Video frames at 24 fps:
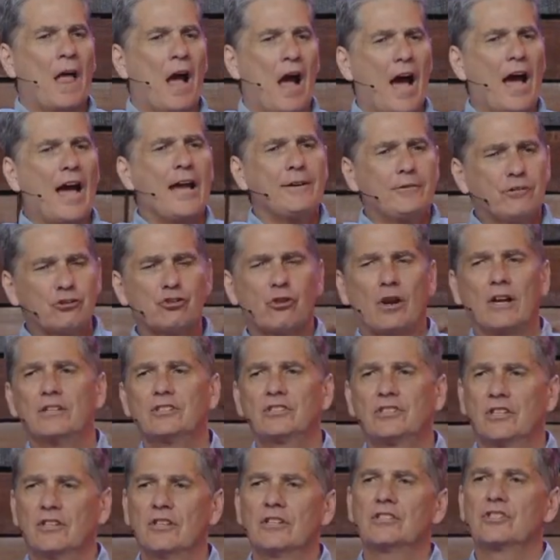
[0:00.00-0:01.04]
I
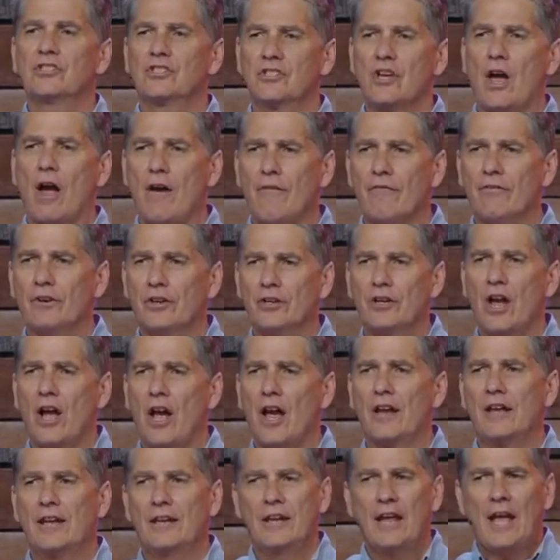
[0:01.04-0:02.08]
trust in the sovereign
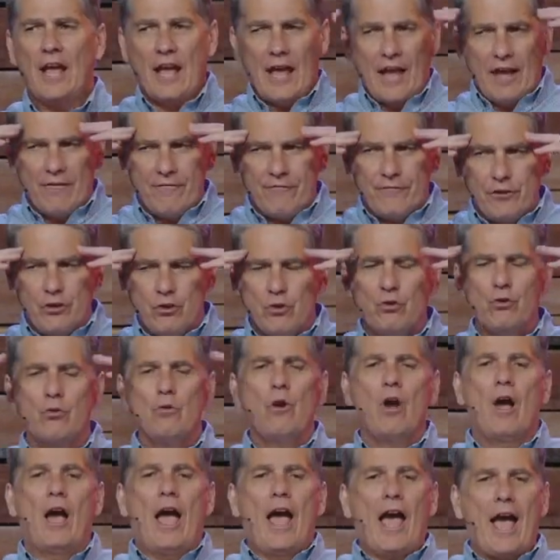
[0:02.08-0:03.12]
God. And if
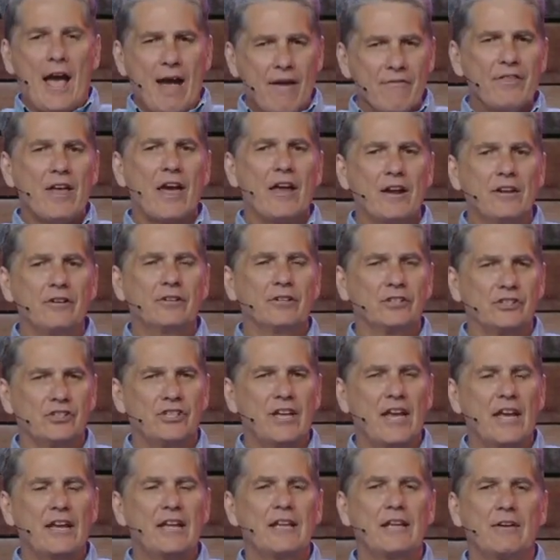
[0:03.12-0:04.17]
you have that
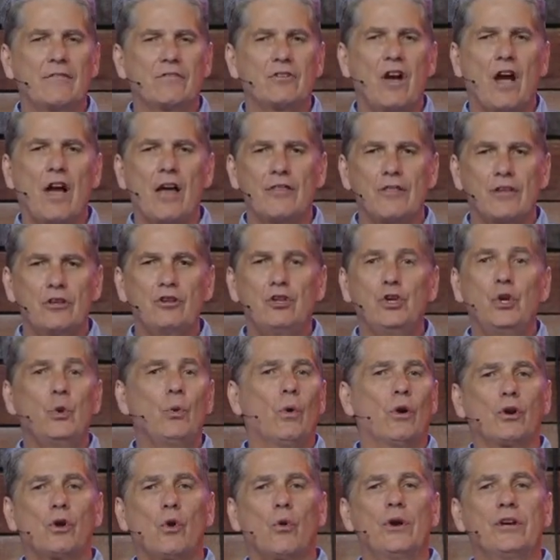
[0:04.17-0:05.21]
understanding of God, then
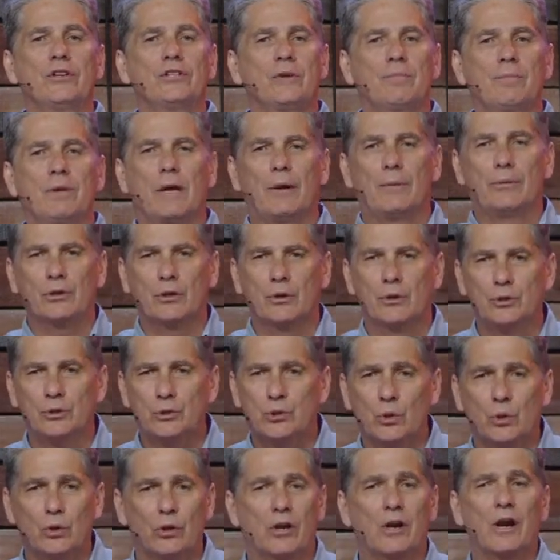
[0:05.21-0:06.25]
you are going to be able to
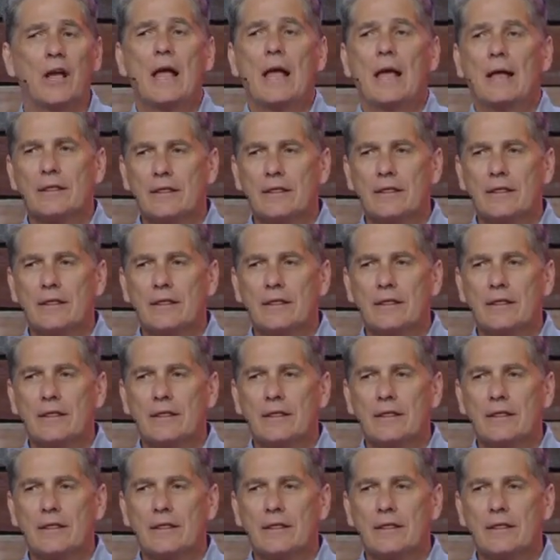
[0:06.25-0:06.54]
endure.